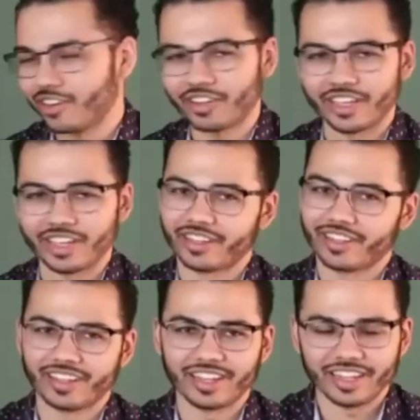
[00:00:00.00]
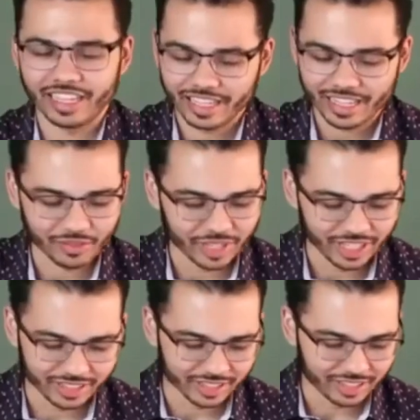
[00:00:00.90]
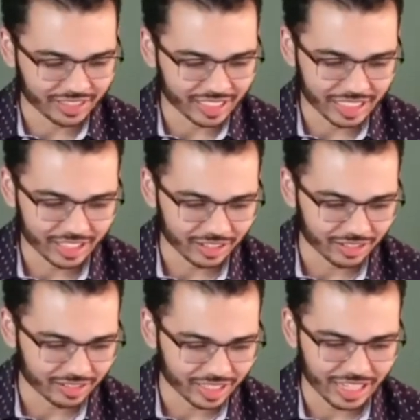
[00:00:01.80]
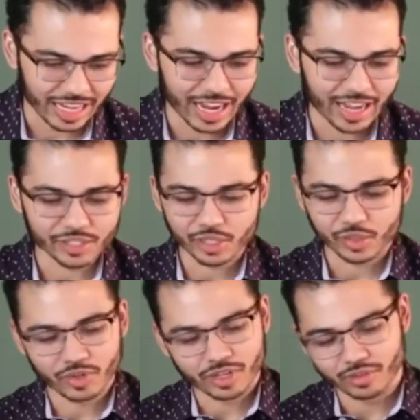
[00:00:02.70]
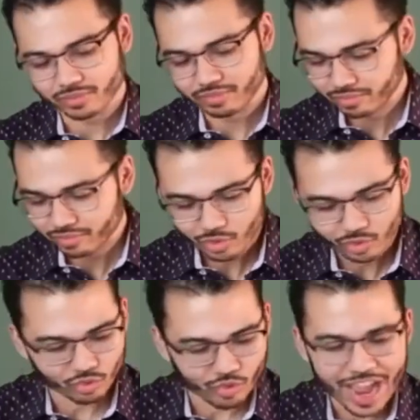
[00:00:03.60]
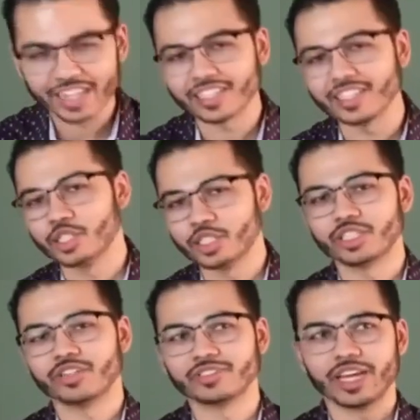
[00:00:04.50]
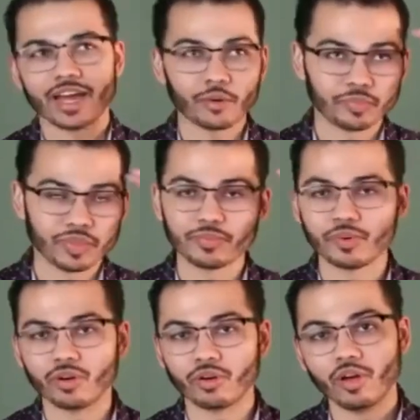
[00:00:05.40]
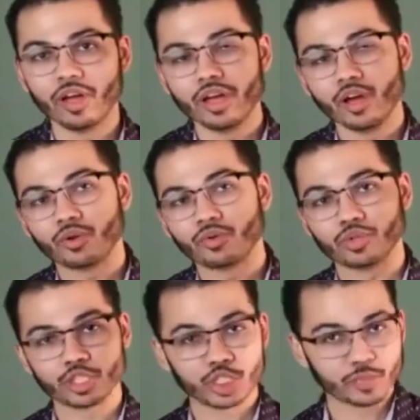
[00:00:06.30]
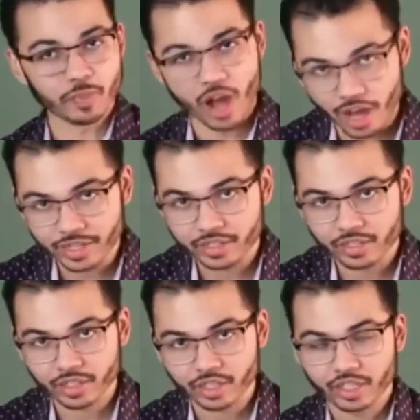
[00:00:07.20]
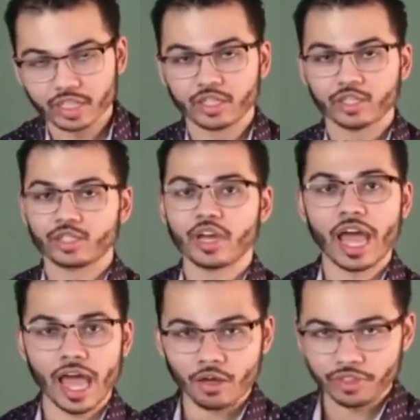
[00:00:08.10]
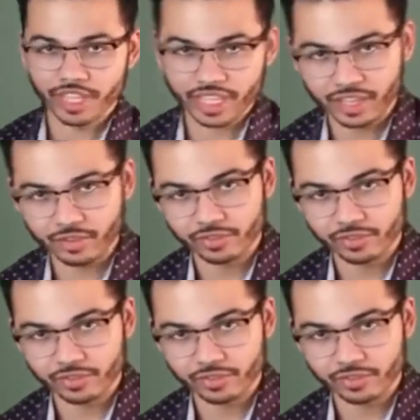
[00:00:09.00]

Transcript: yeah. I, I can't wait. You know, I, I just want to radically shift how people respond yep. to how they give